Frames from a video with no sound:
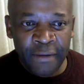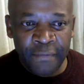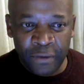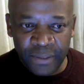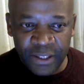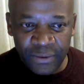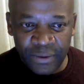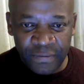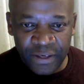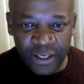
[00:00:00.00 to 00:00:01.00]
from South
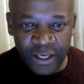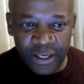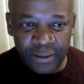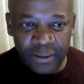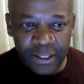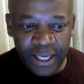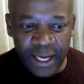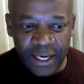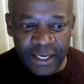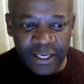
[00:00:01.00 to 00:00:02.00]
Africa,
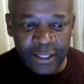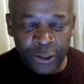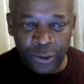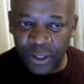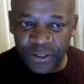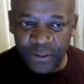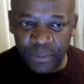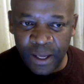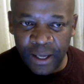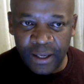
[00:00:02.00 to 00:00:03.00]
currently in
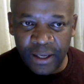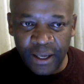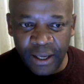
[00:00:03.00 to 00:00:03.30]
Johannesburg.